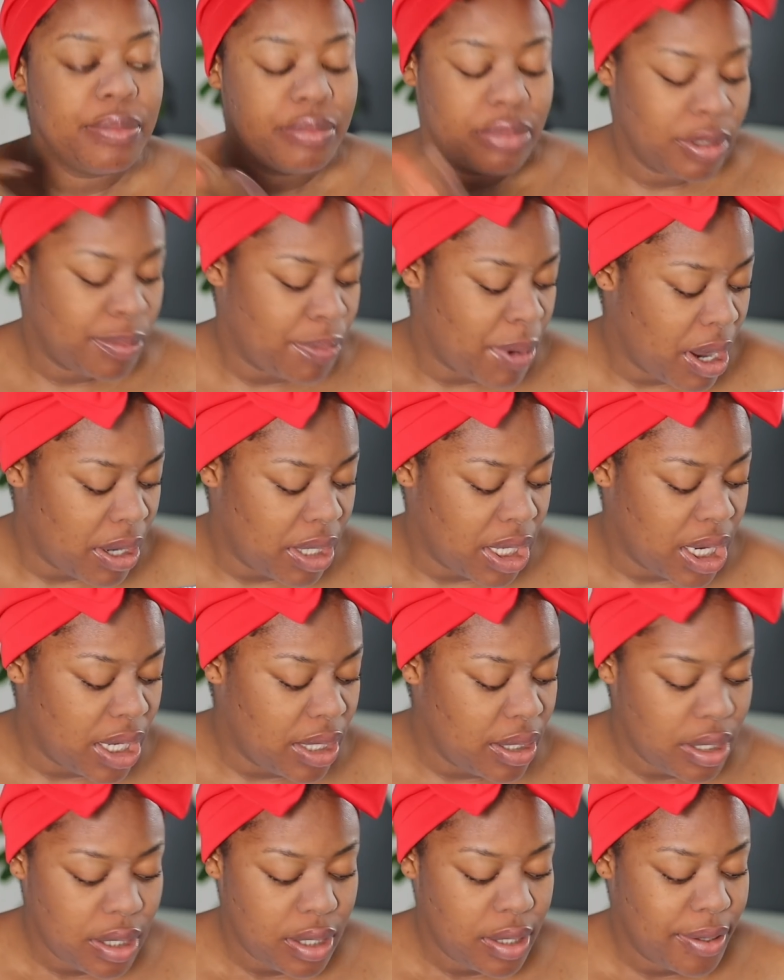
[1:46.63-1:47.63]
put
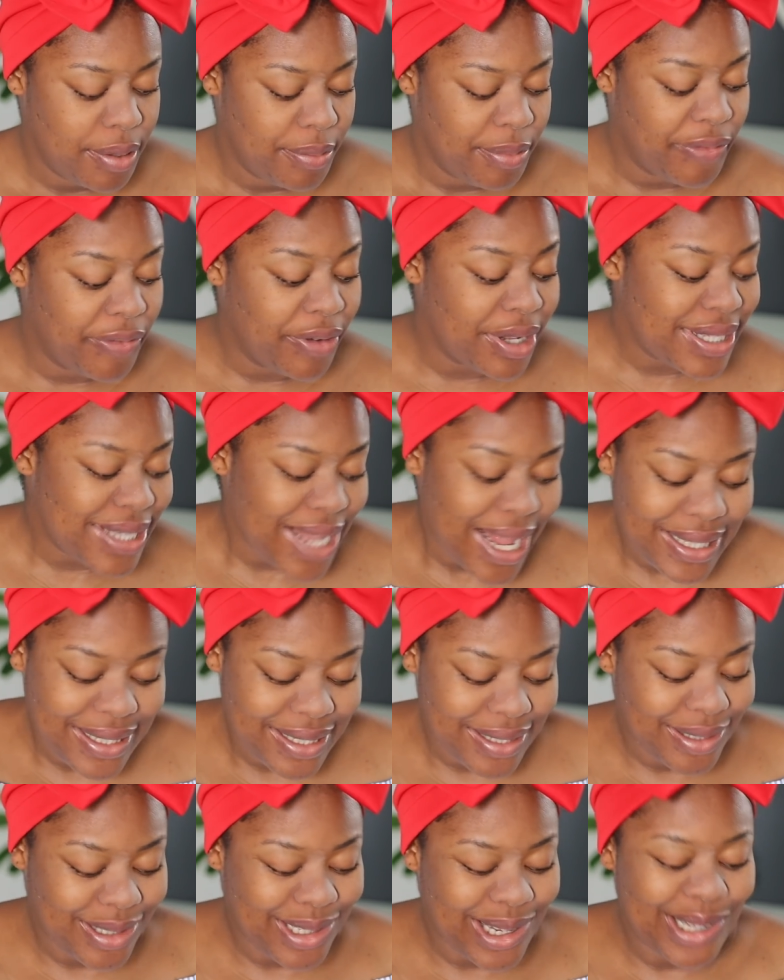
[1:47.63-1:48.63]
powder before
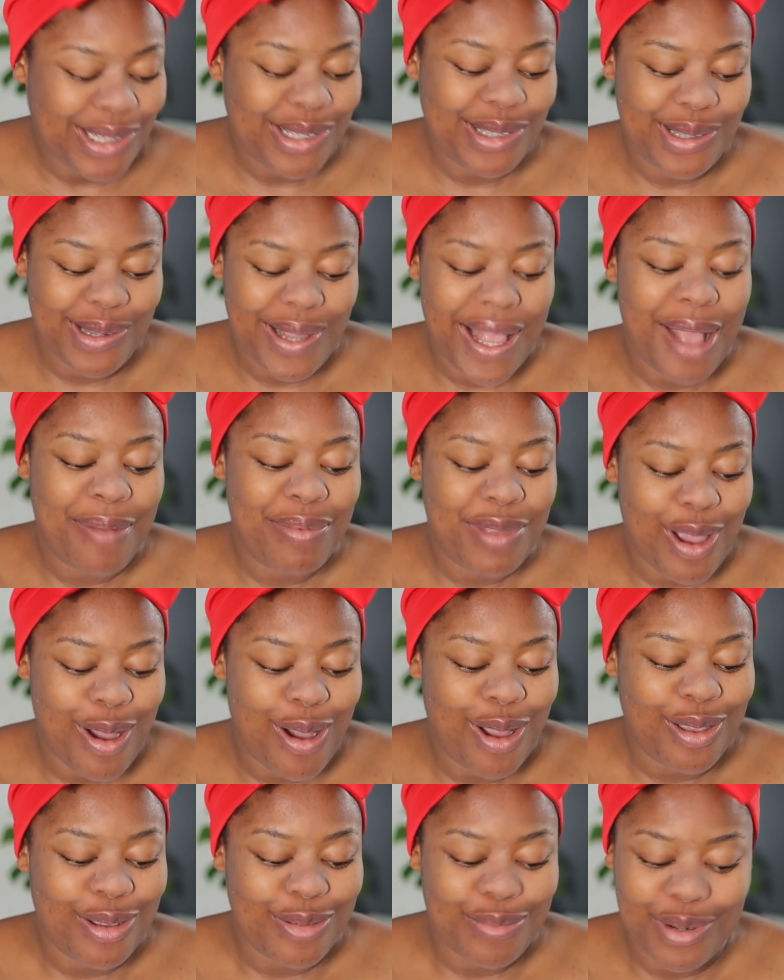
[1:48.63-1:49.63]
starting, just to help the
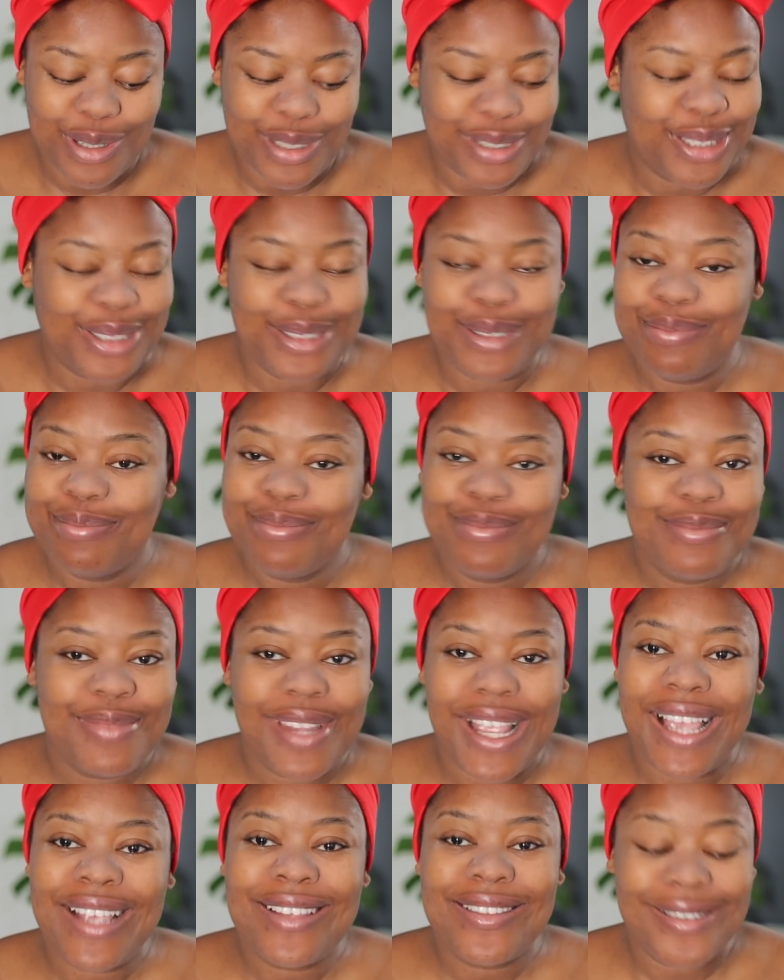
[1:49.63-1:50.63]
oil, but
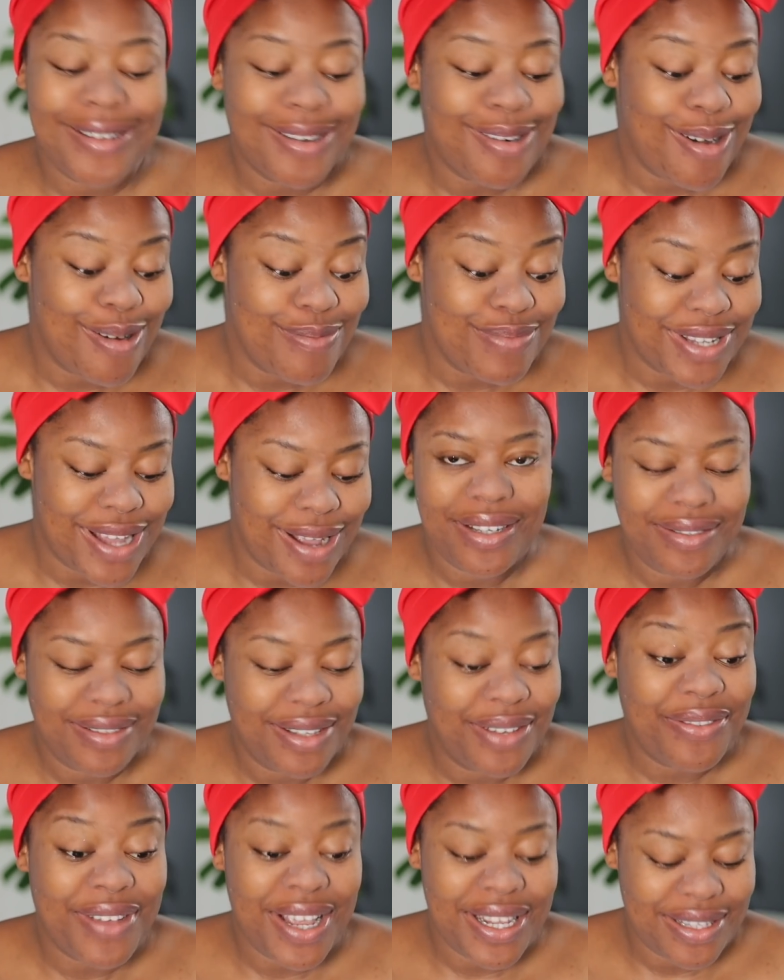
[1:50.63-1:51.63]
it still comes out.
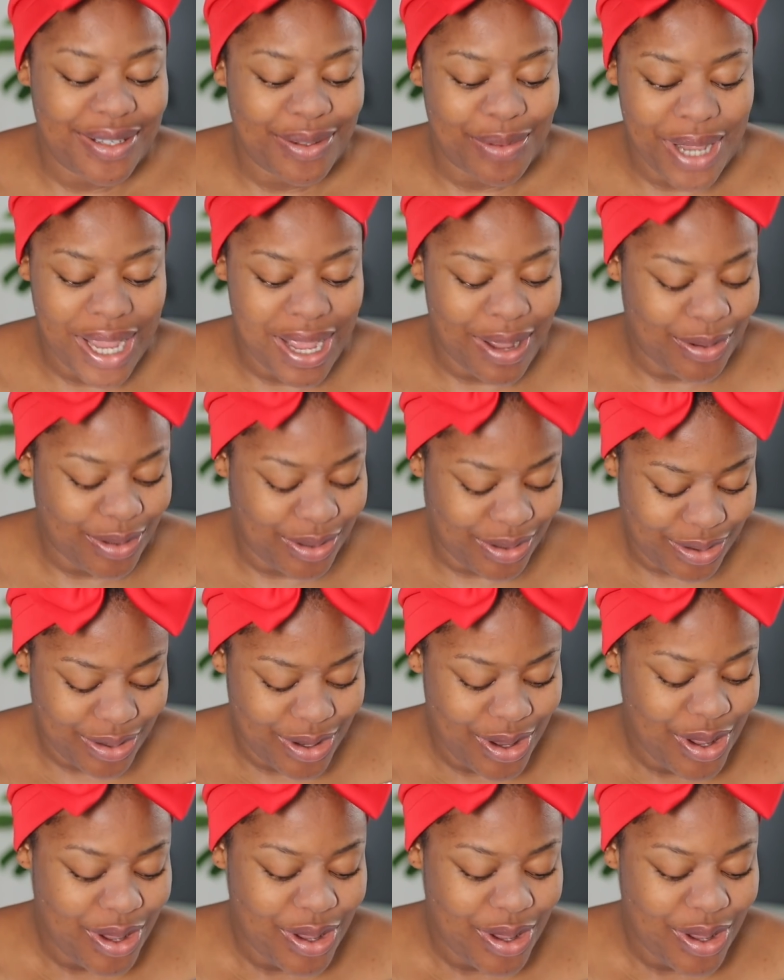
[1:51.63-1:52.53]
It finds its way out.